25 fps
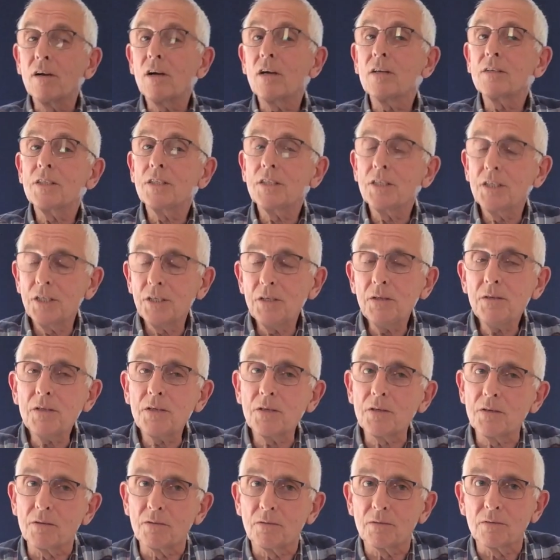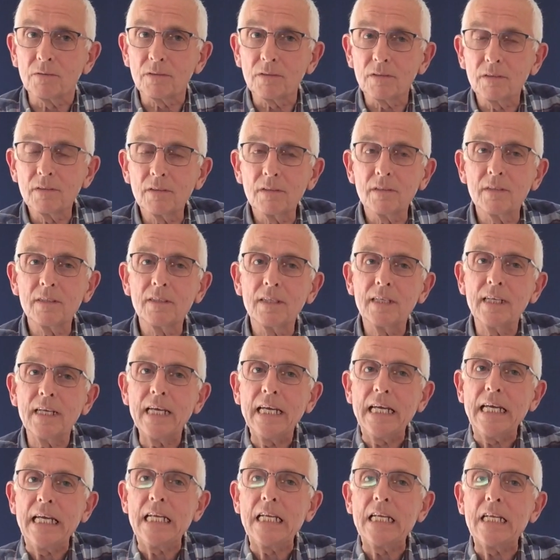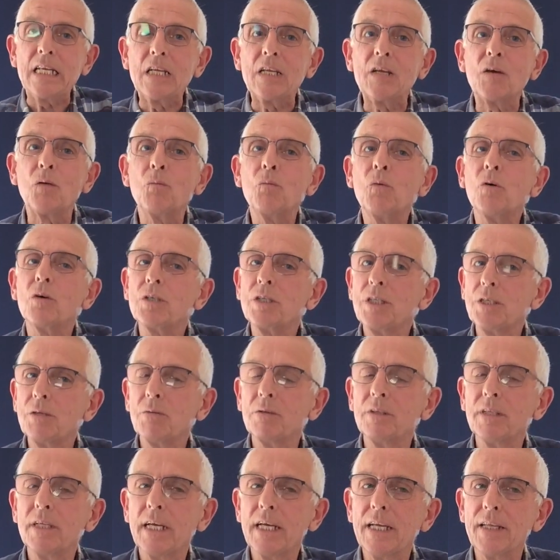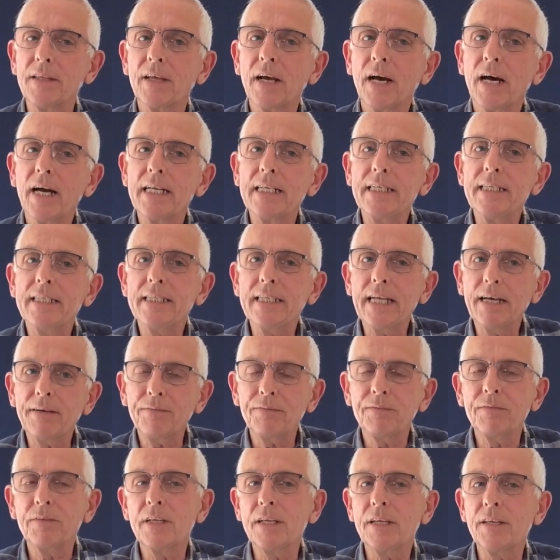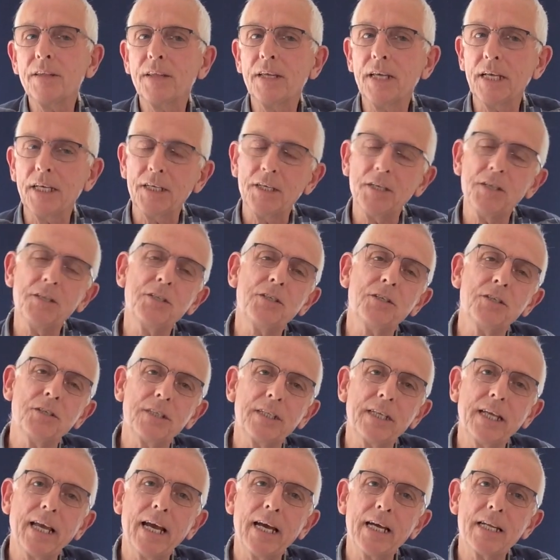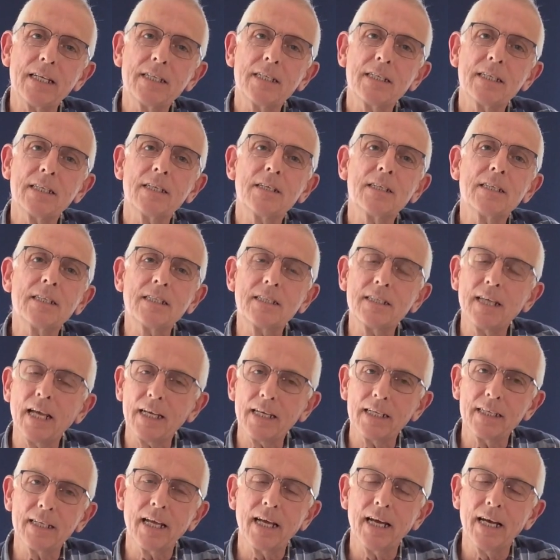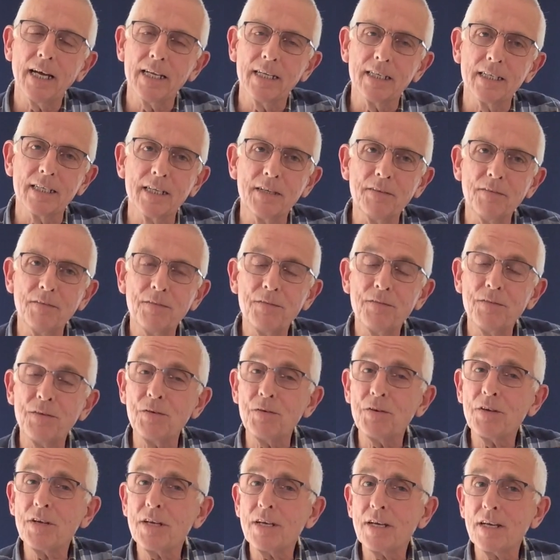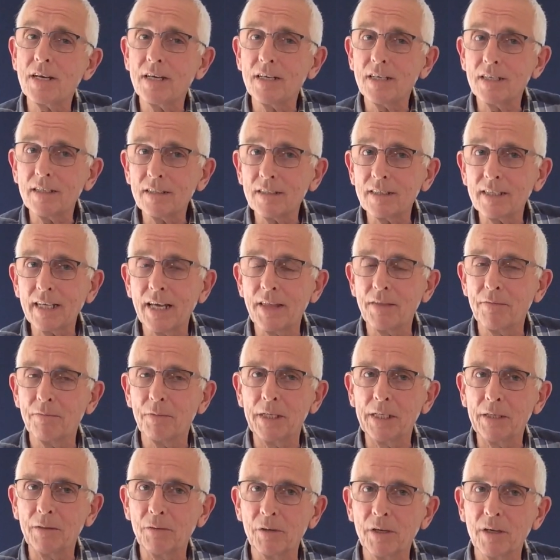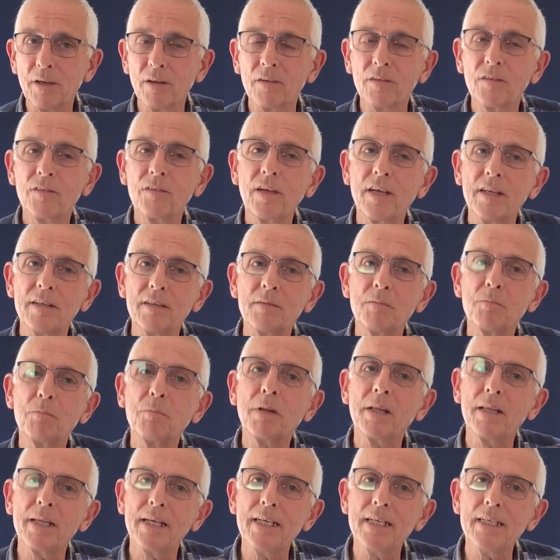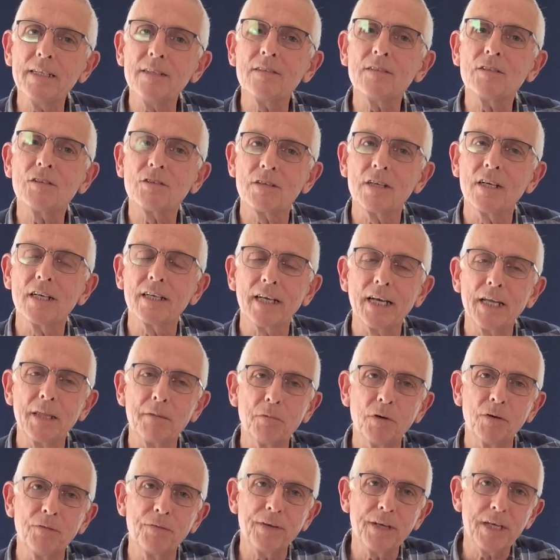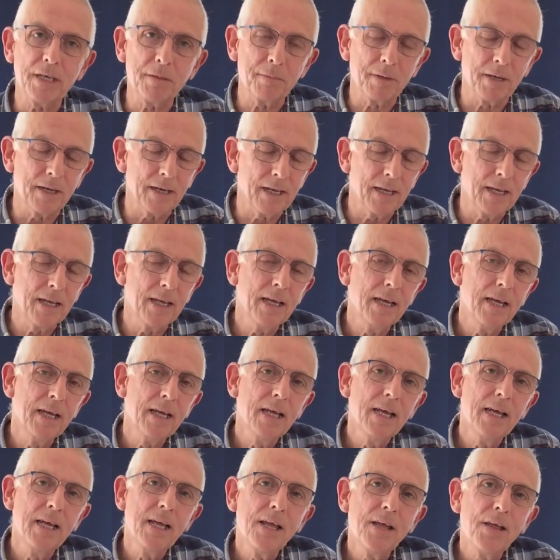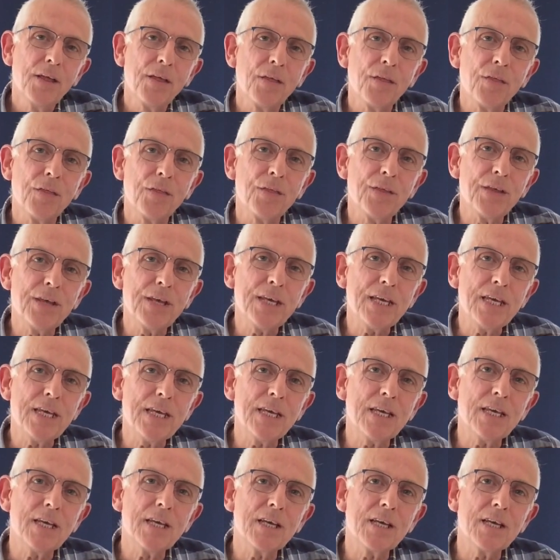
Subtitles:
are two tools in what you'll need that I definitely think you should get second-hand. If you can't get them anywhere else, then please try and get them off eBay. The